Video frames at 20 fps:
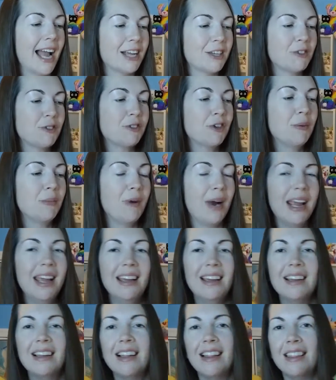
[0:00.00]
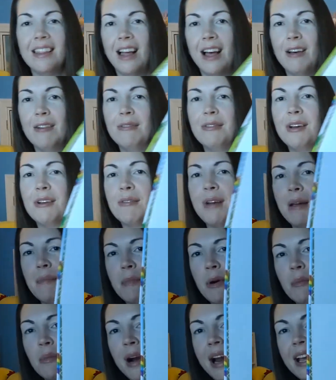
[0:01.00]
extra bright. Love,
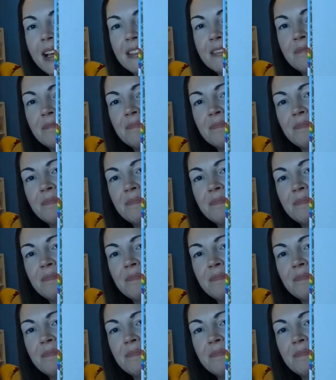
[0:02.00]
Rainbow Brite.